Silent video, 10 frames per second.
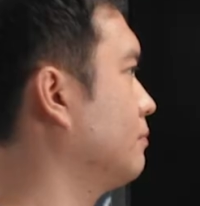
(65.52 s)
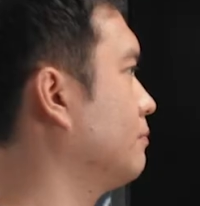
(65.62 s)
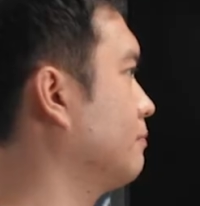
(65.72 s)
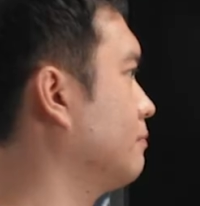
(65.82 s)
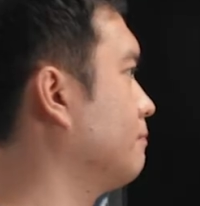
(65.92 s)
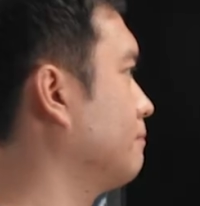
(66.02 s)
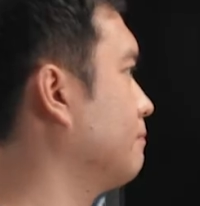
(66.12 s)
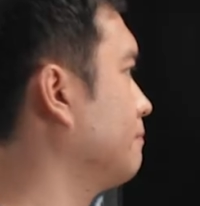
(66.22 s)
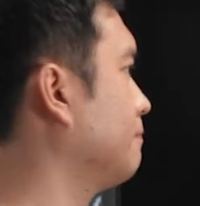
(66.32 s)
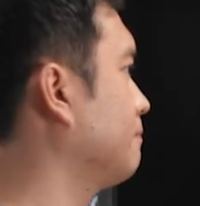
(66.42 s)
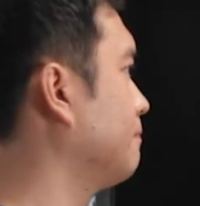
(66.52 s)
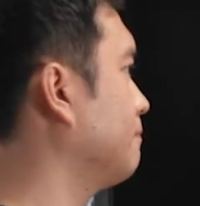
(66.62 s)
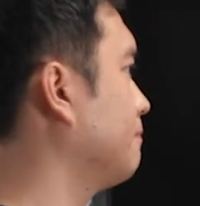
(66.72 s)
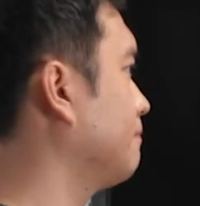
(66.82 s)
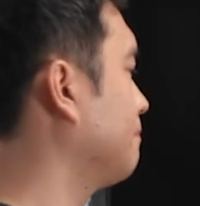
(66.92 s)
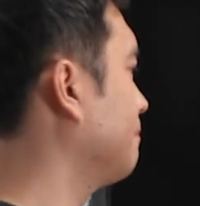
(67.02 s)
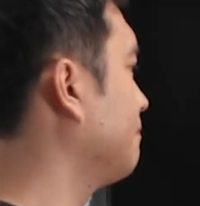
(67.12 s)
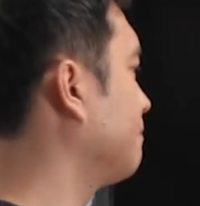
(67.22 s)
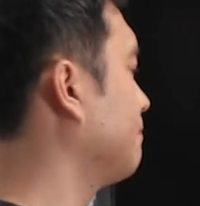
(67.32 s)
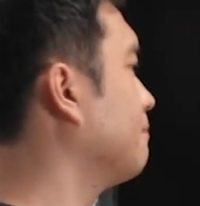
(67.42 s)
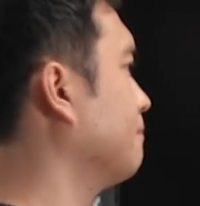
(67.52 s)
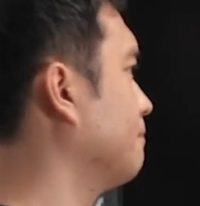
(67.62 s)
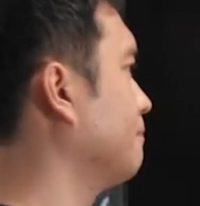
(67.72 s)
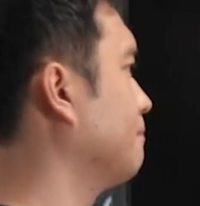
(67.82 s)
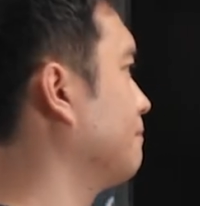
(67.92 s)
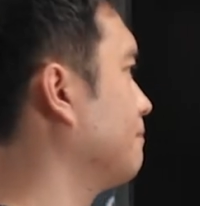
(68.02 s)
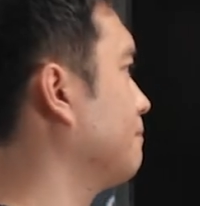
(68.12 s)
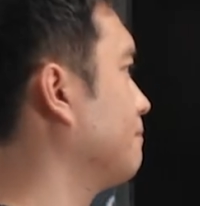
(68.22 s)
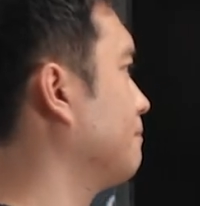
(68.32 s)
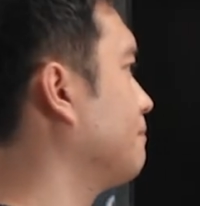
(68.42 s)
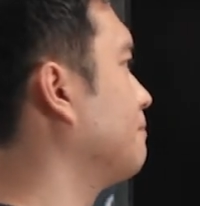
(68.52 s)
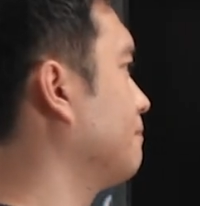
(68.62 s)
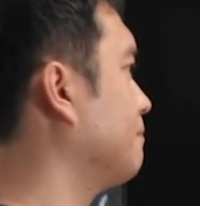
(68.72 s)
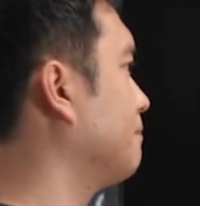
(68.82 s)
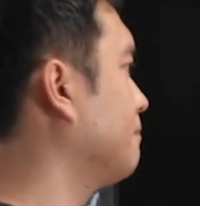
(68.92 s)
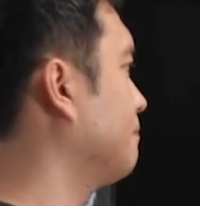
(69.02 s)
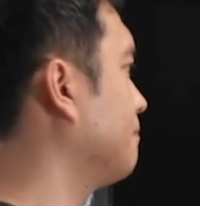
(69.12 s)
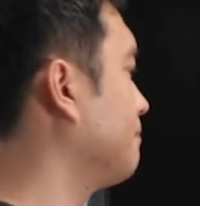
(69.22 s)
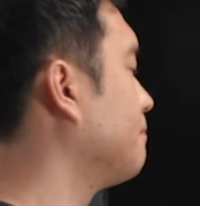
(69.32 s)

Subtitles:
The person shown says nothing.